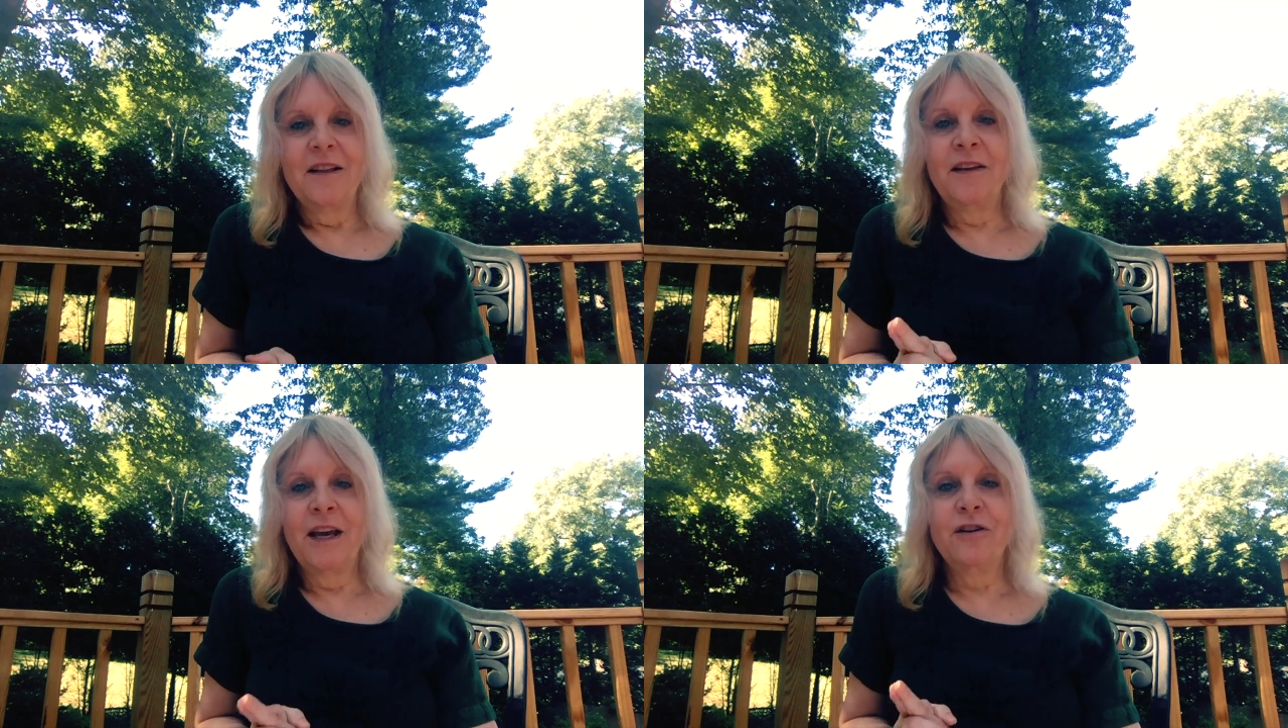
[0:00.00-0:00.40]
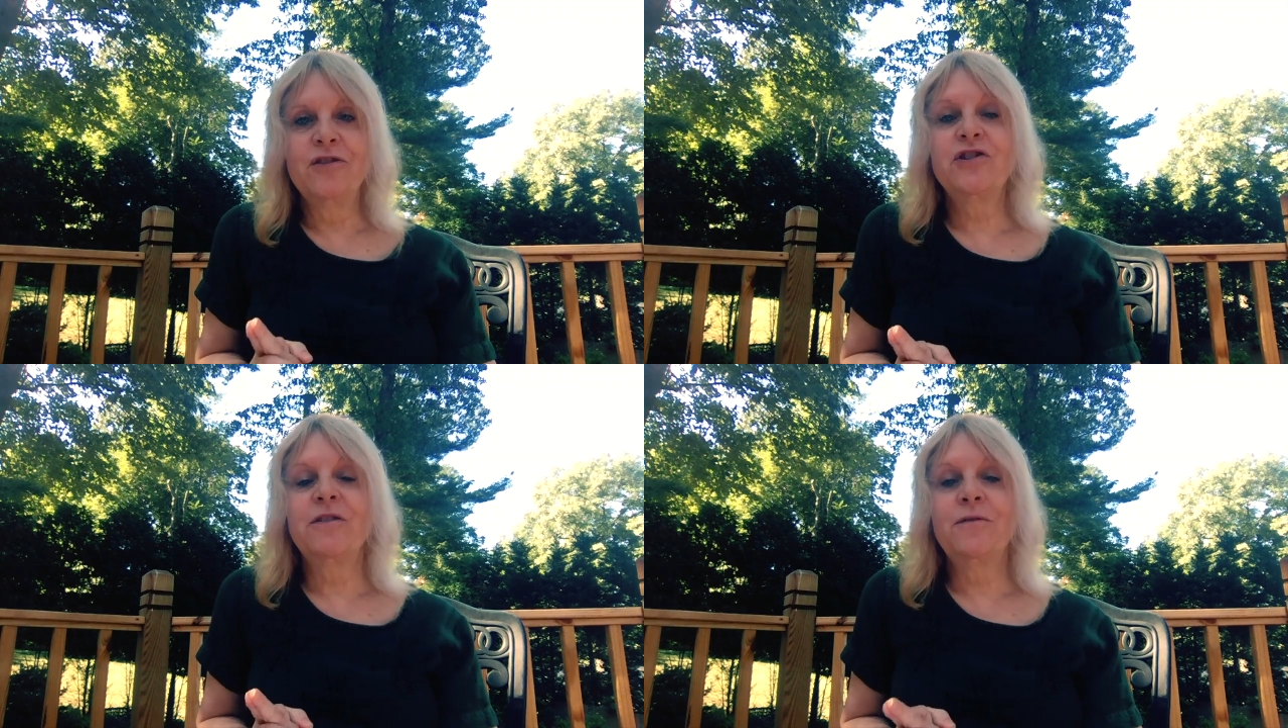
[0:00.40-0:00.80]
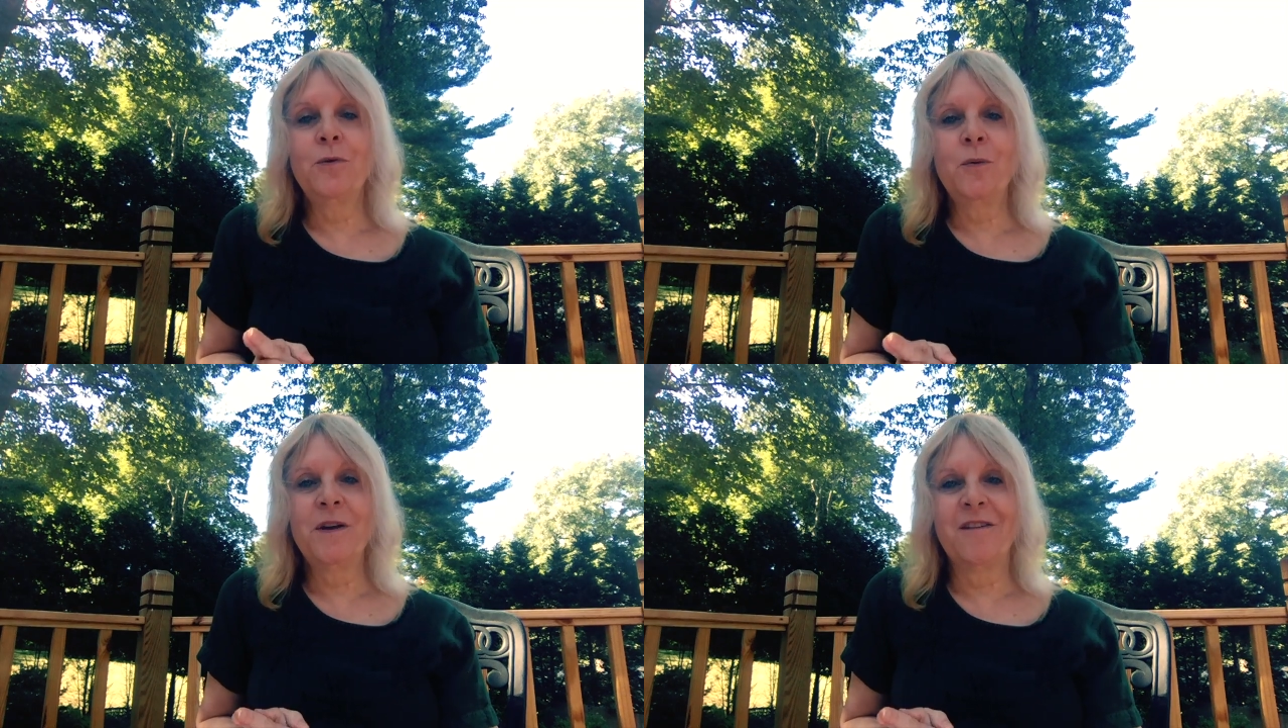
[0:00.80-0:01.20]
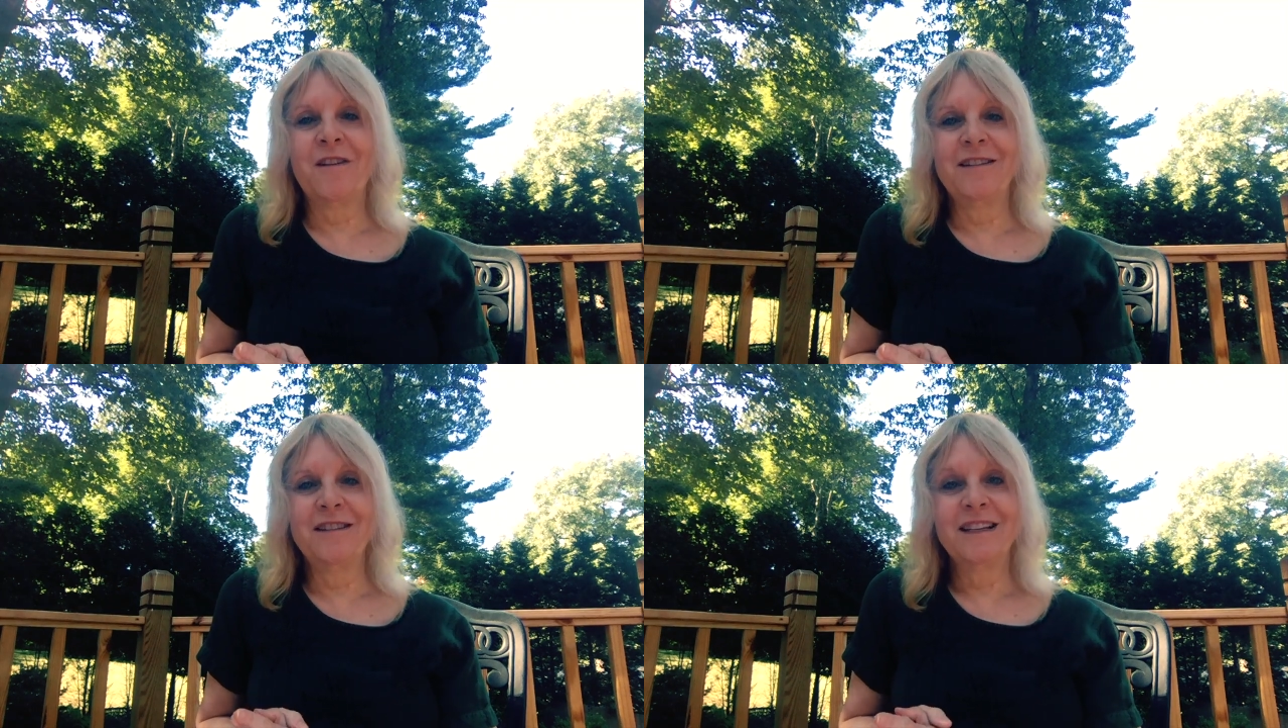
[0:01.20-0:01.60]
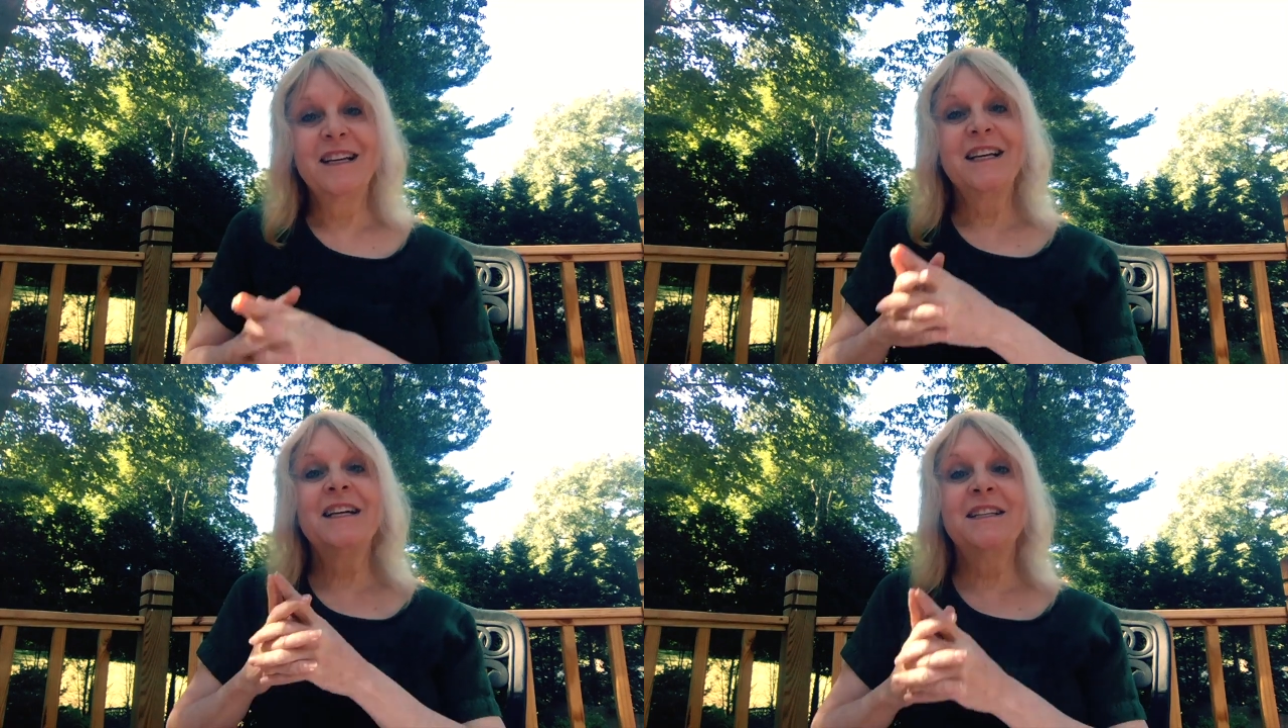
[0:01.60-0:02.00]
The energy of who we are
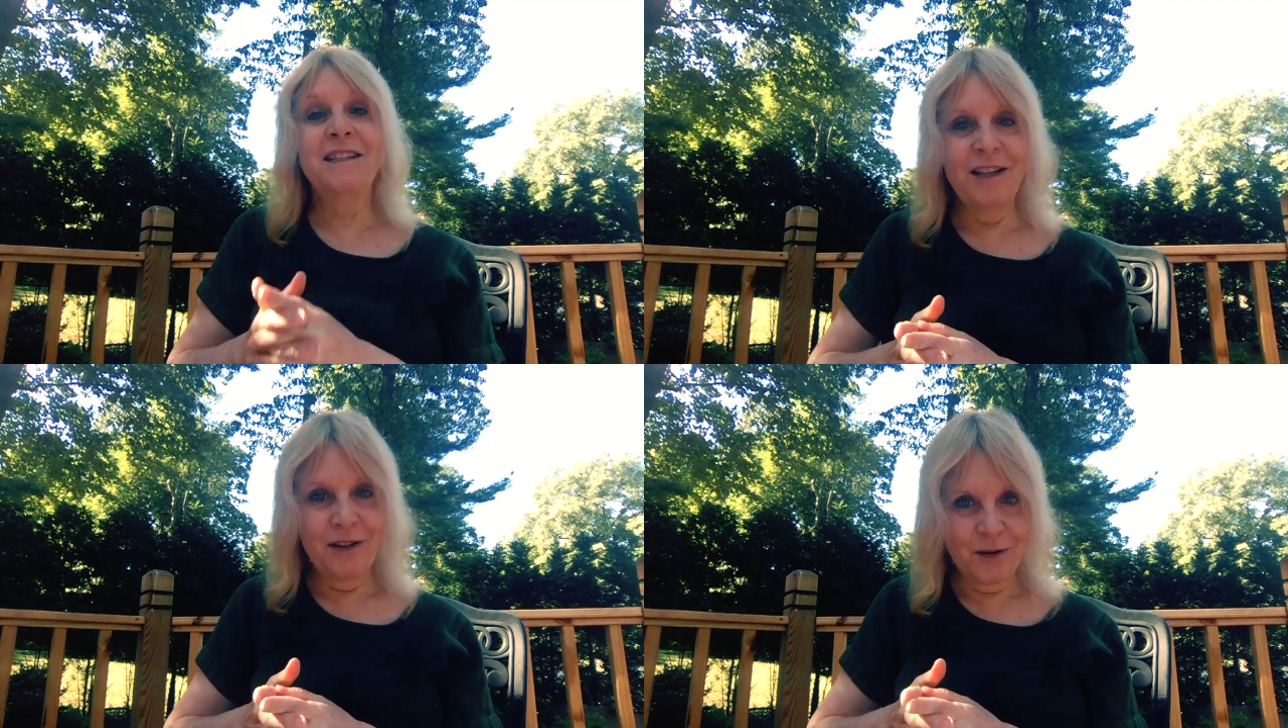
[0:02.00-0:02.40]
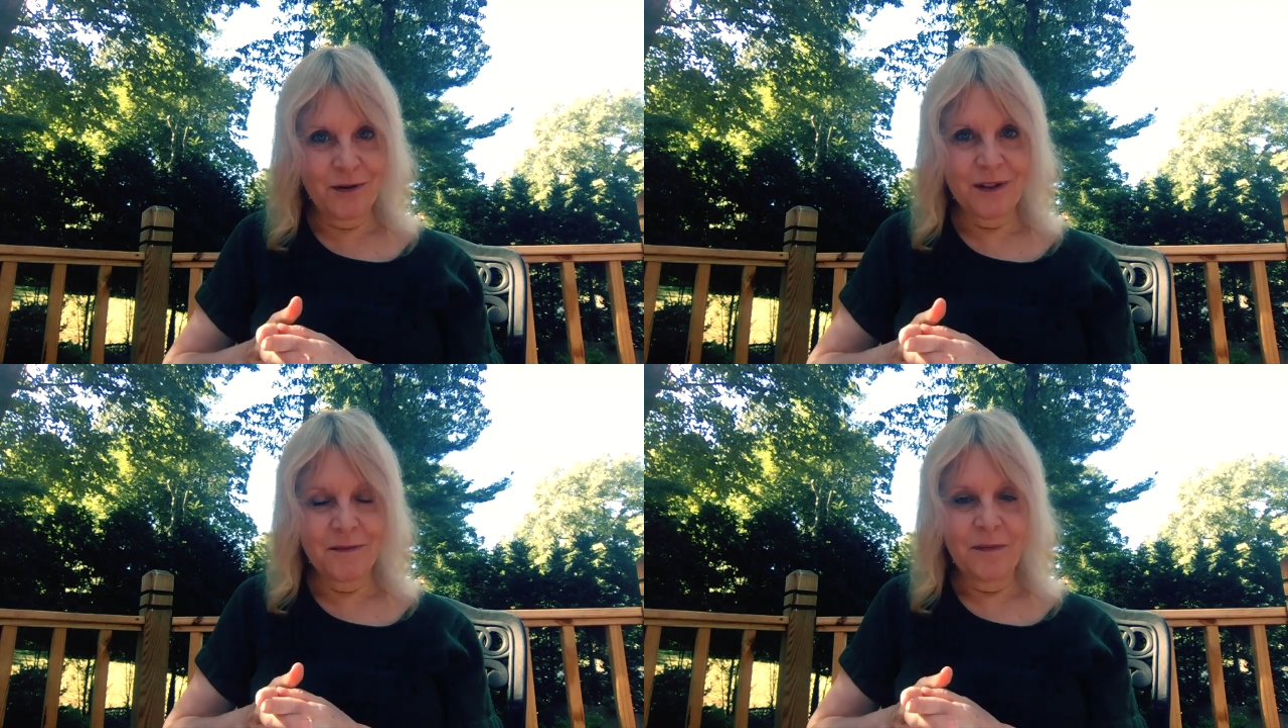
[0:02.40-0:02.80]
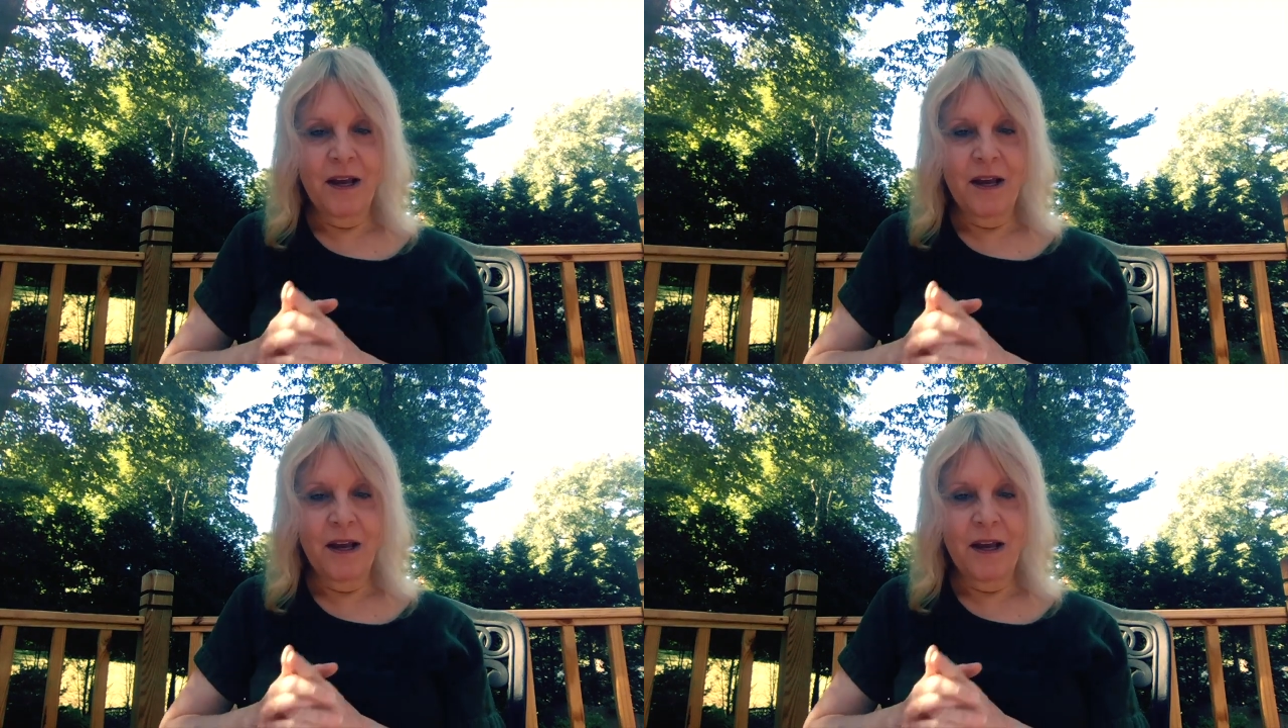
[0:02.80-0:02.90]
continues.